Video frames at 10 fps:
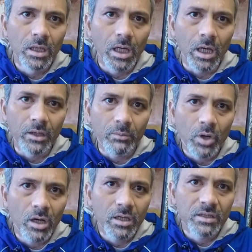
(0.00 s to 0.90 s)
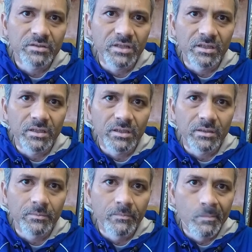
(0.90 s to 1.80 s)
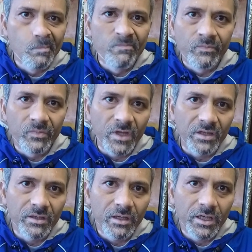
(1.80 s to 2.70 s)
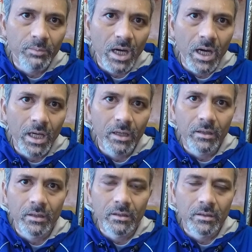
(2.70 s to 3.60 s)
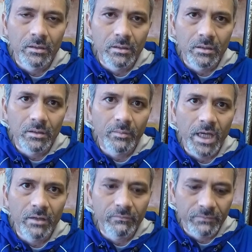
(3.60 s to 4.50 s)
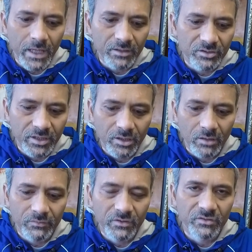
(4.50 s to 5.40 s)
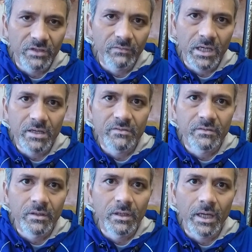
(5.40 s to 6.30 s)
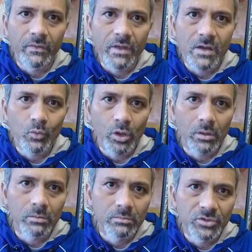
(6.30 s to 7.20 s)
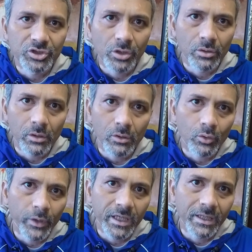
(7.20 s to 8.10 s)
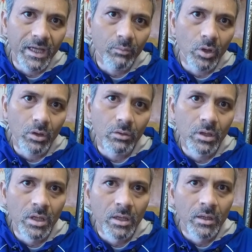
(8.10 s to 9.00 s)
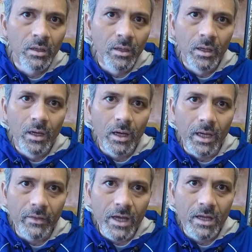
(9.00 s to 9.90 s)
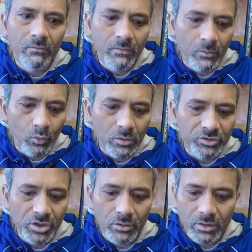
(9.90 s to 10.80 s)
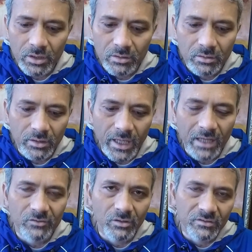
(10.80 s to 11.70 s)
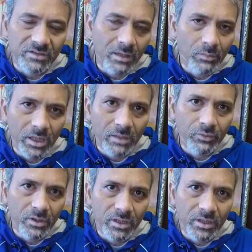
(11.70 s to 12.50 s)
uh, the parts and the, the theory behind the manufacturing of this device and then we'll show you a little quick demo and then we'll show that the actual assembly if you're